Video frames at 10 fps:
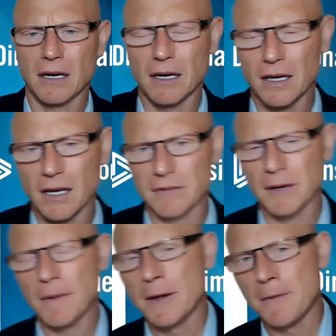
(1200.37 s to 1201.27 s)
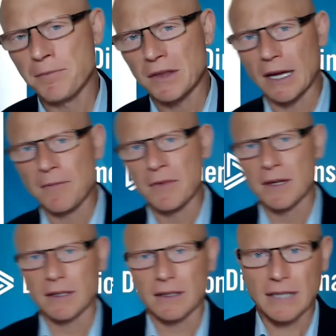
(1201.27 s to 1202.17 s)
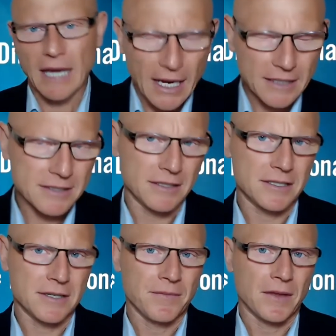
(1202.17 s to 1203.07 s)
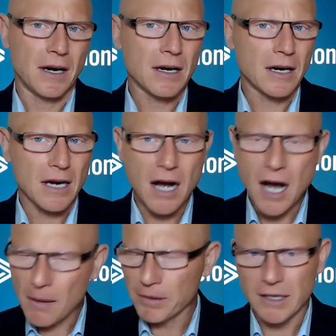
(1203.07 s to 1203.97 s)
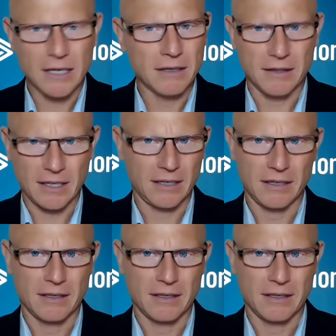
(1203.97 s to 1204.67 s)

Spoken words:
Kevin, that taxes are a complicated thing.